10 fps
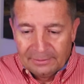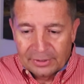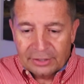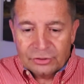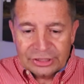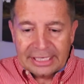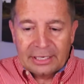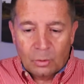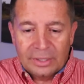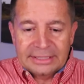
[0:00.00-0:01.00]
but
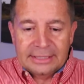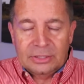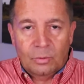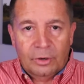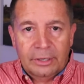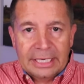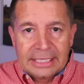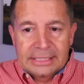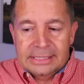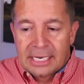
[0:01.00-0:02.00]
understanding what doesn't work
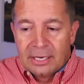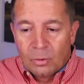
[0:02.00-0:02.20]
is